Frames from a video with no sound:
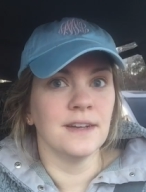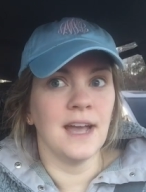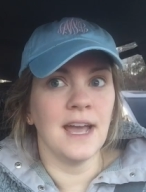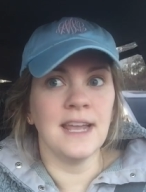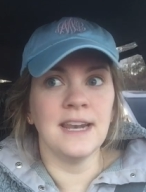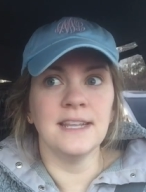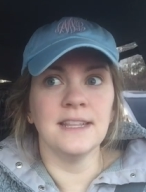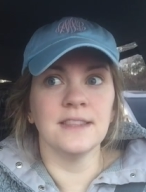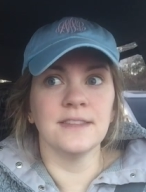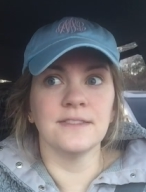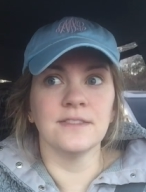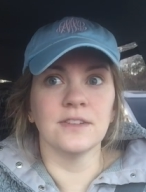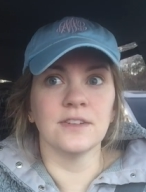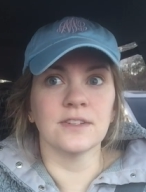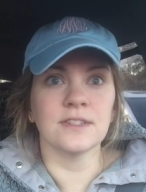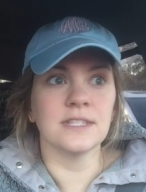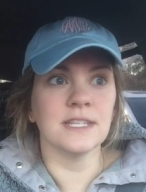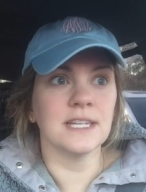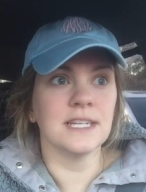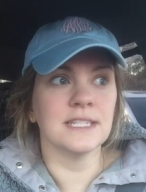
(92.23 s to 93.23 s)
and it
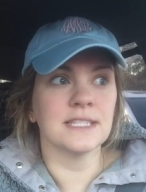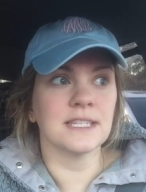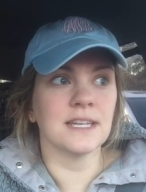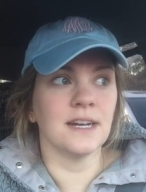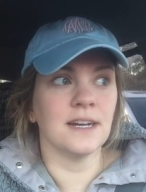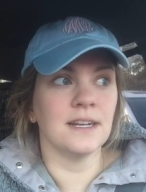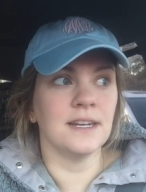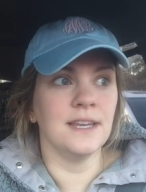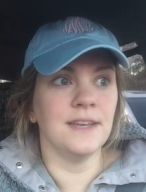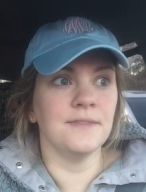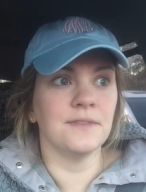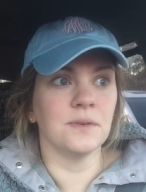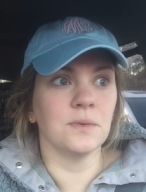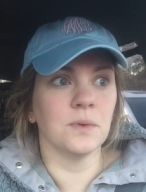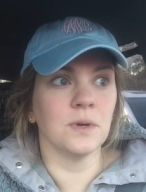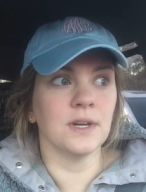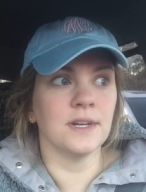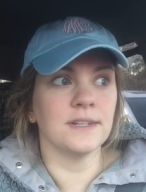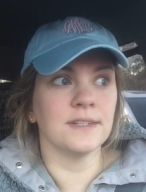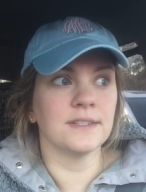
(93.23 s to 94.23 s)
looks like it's gotten even
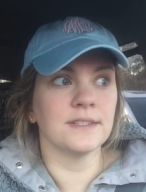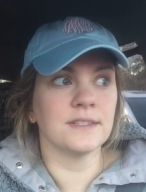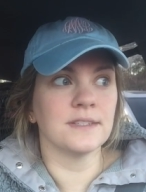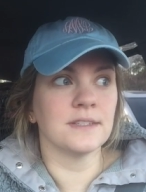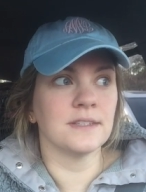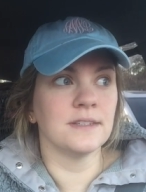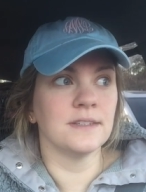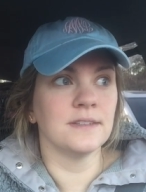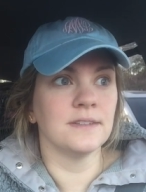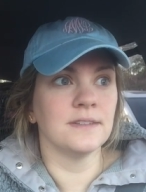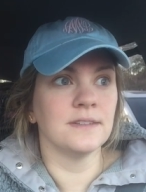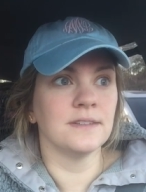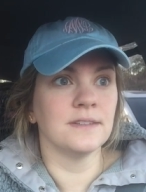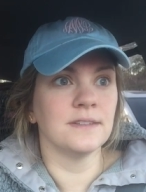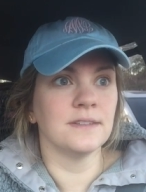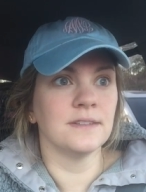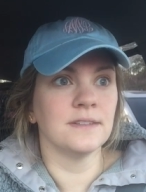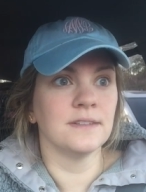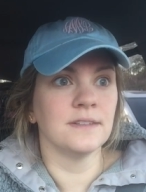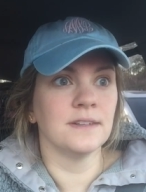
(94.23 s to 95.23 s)
worse.
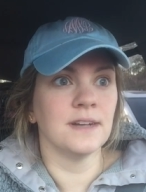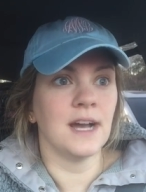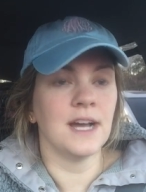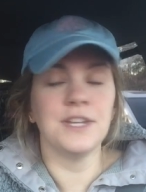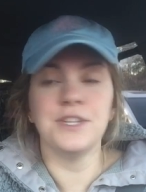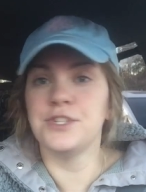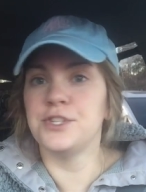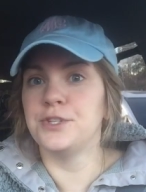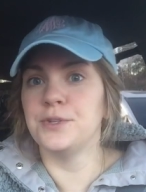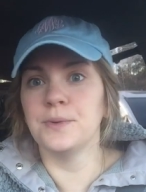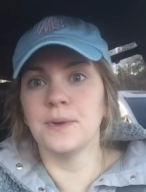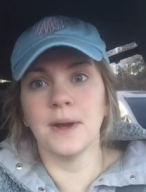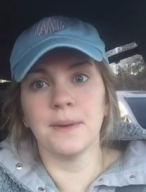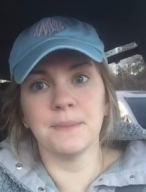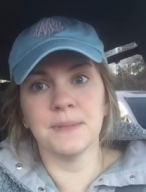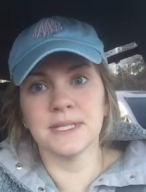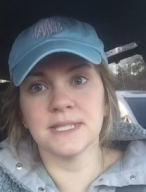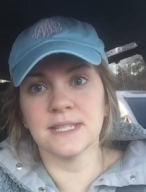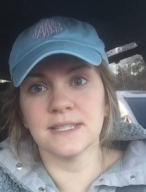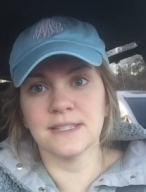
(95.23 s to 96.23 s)
I do not
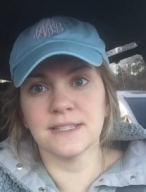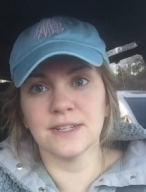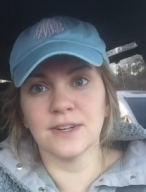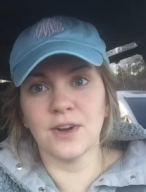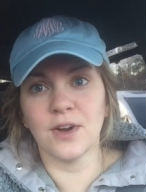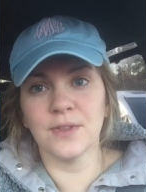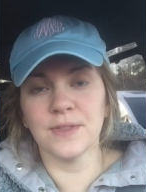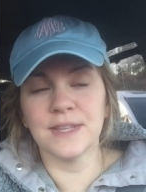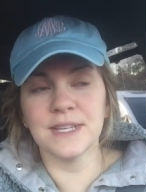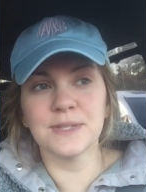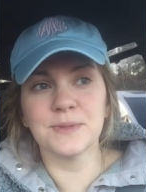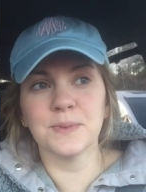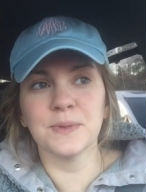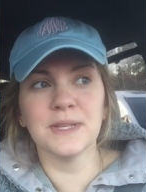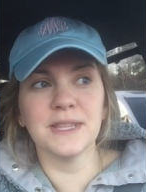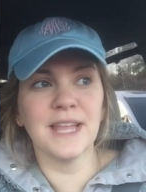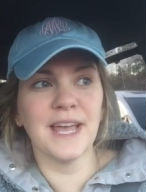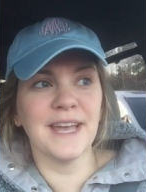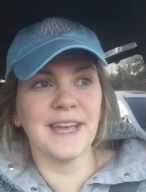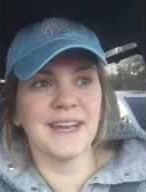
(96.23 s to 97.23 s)
miss this at all. This
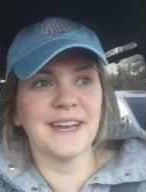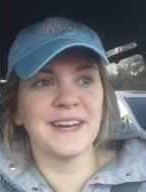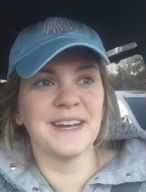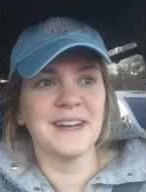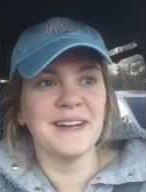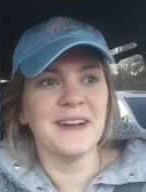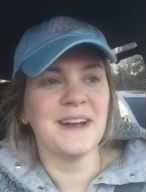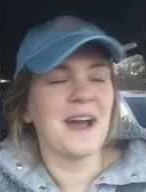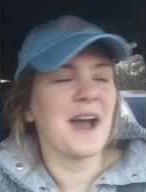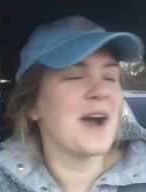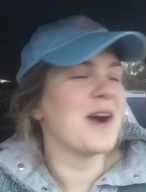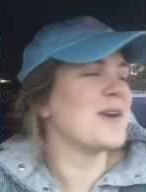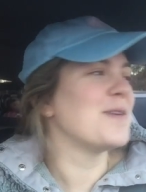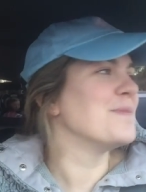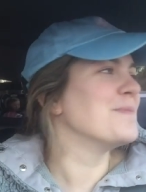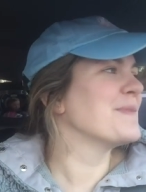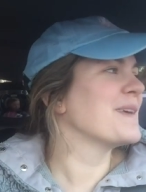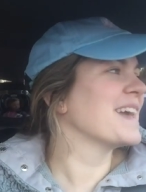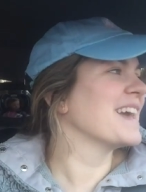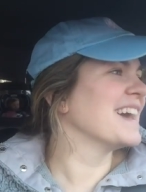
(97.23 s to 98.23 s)
would like, oh
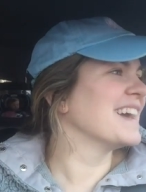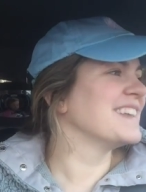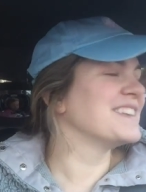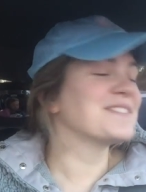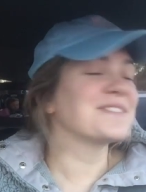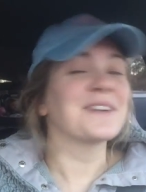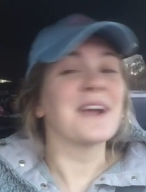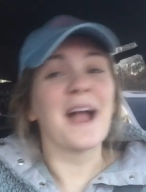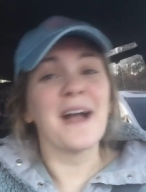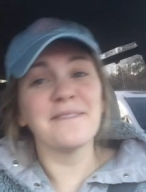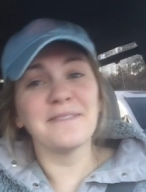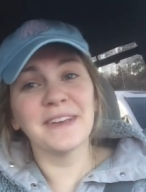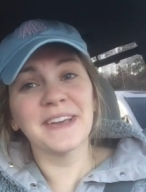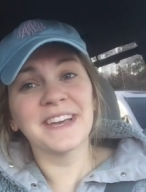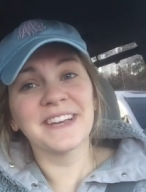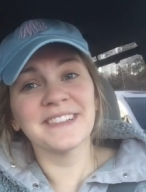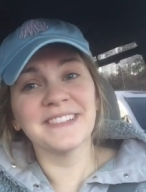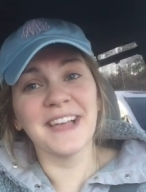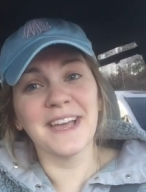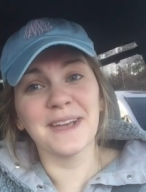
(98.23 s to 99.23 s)
man,
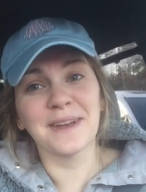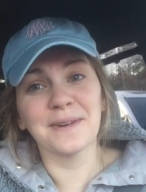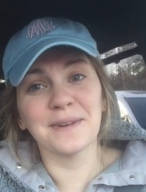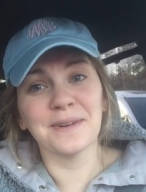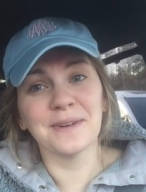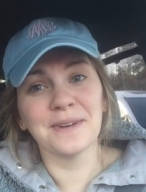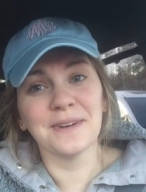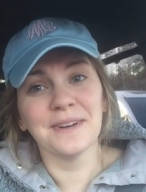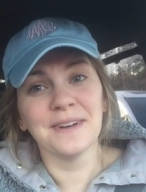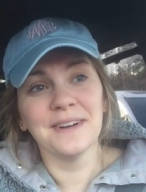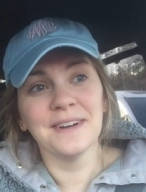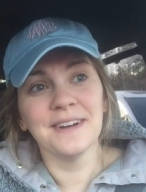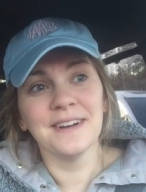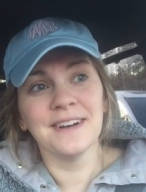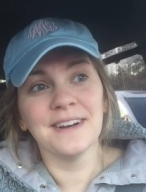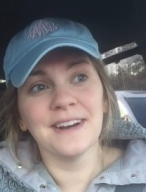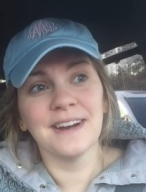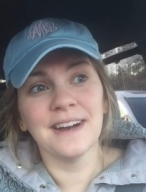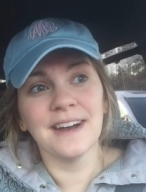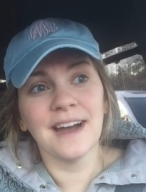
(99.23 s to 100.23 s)
traffic, like,
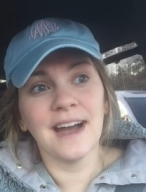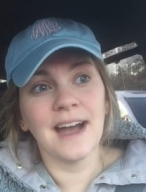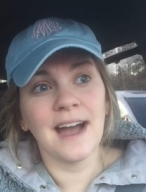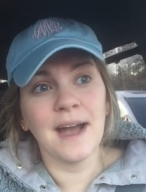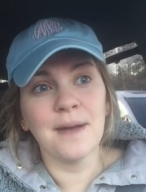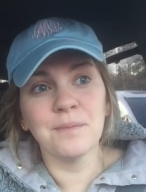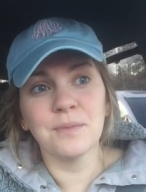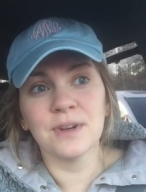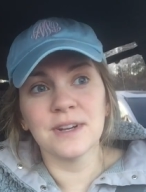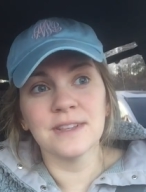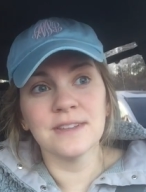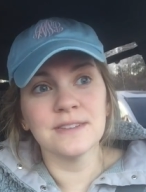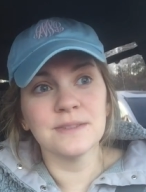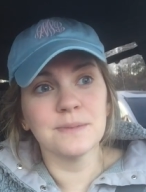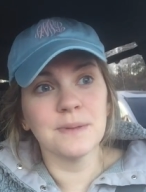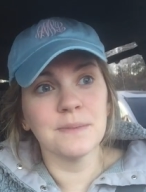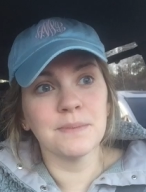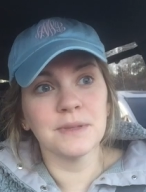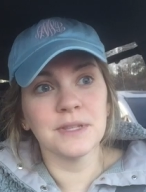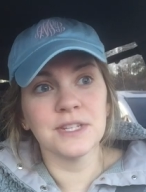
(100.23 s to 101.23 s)
I'm one of those
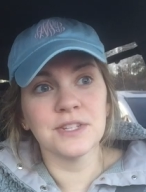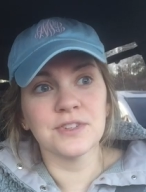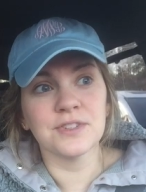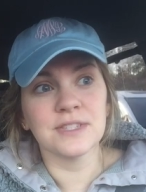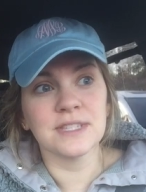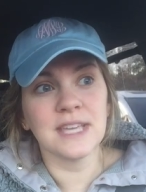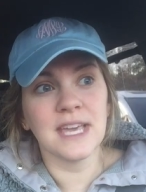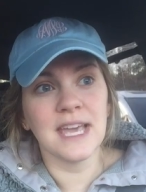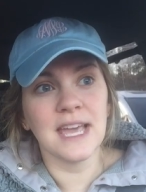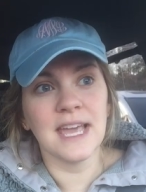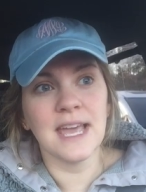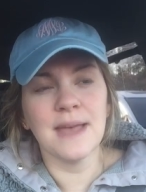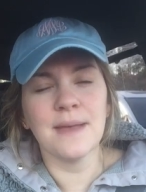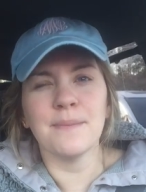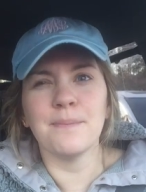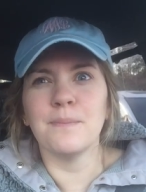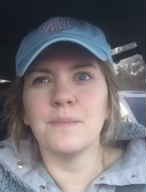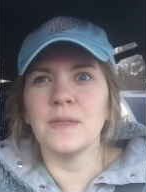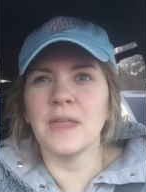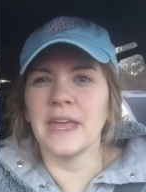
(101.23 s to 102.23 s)
people that just can't, it
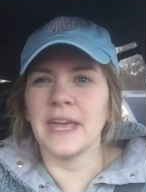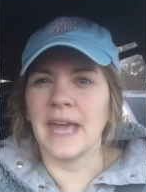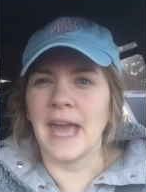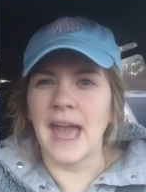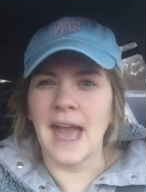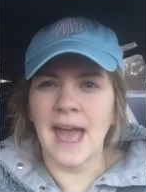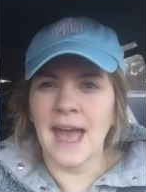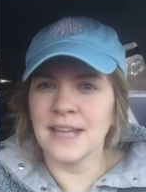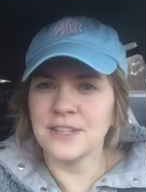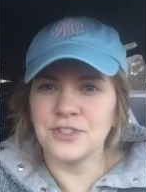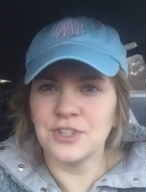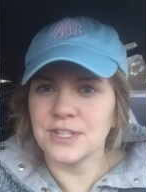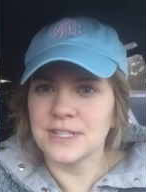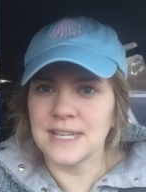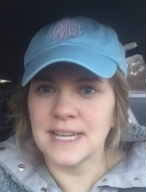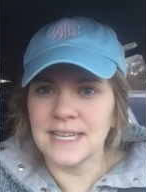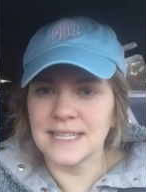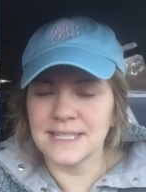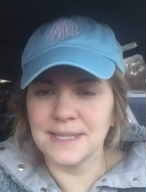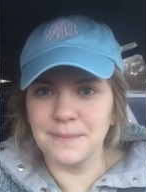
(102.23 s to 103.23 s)
like
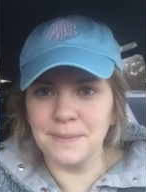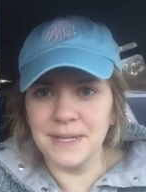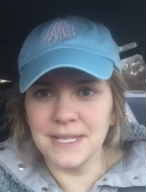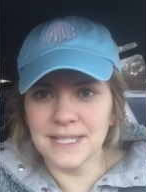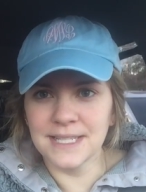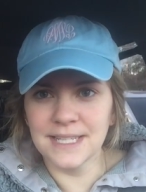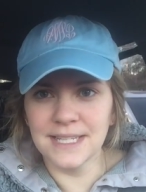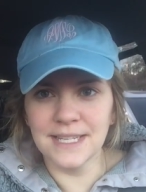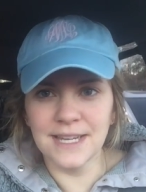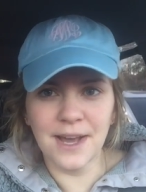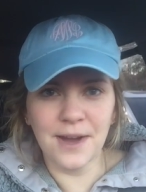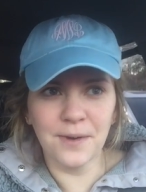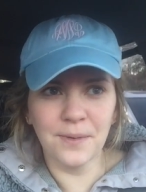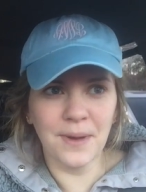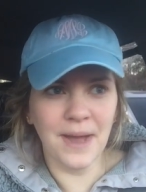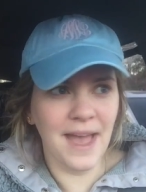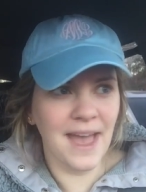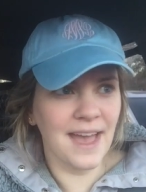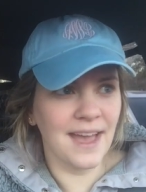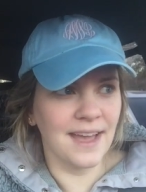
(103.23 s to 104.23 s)
agitates me to no
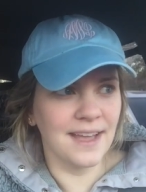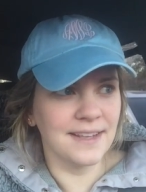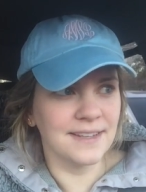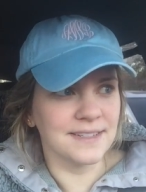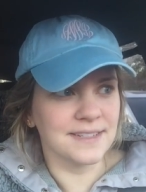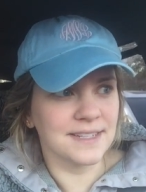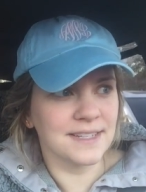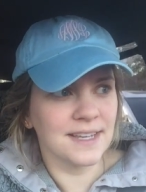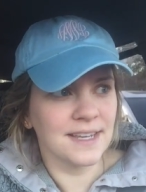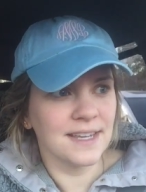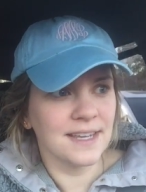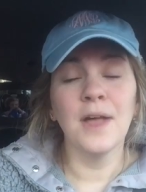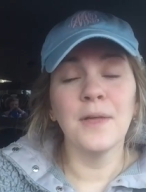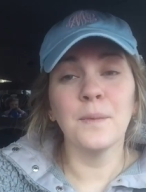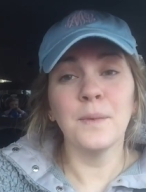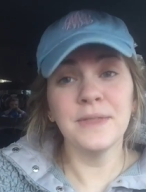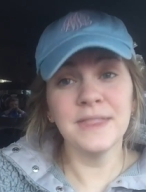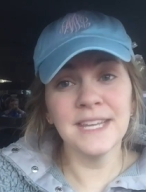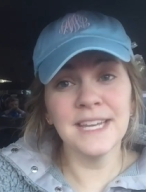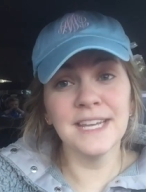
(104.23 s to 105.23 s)
end.
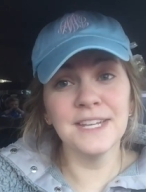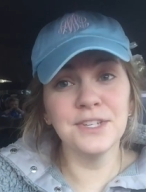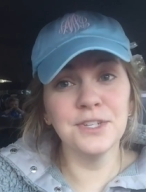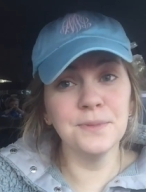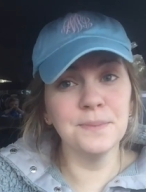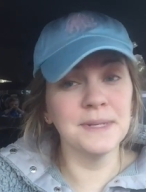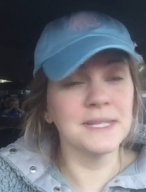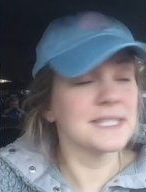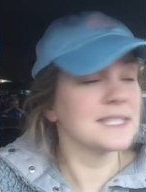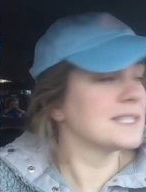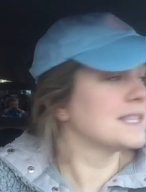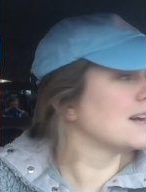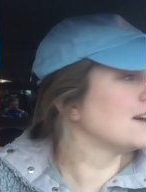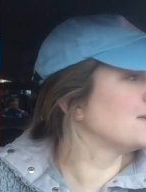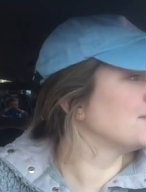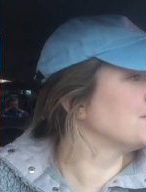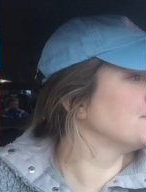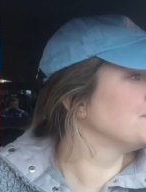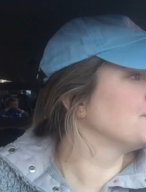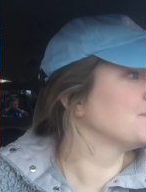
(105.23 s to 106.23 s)
One thing I do miss
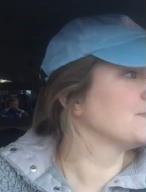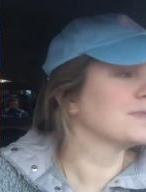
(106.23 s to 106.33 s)
though